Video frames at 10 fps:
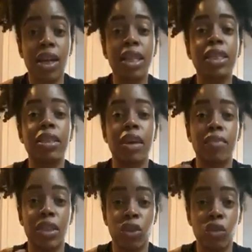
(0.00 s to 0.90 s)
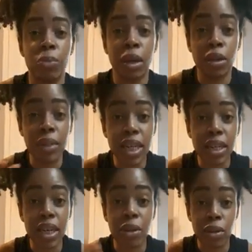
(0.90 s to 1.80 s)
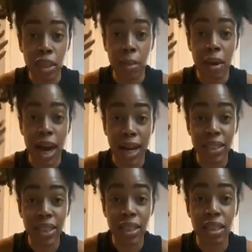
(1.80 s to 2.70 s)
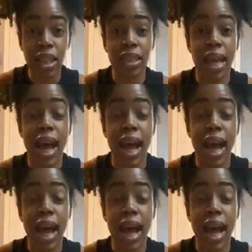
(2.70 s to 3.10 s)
ugly stuff that you've buried in your subconscious